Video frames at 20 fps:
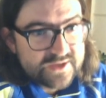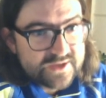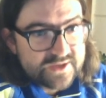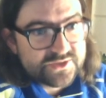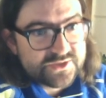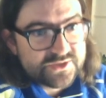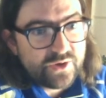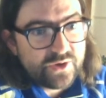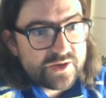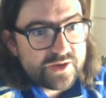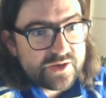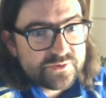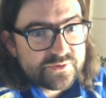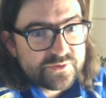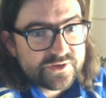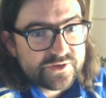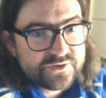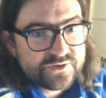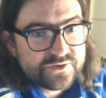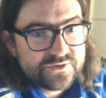So I would
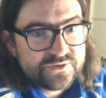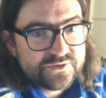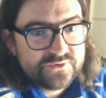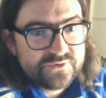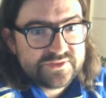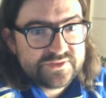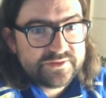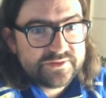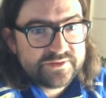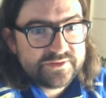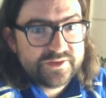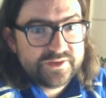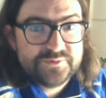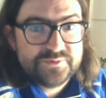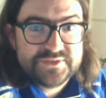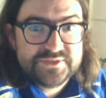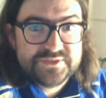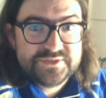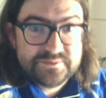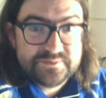argue that something like the
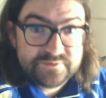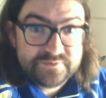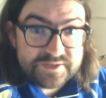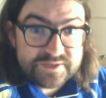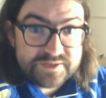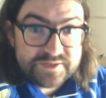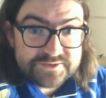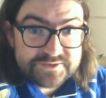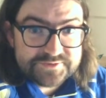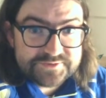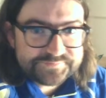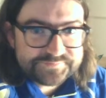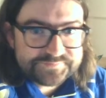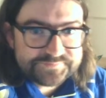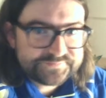Museum of London,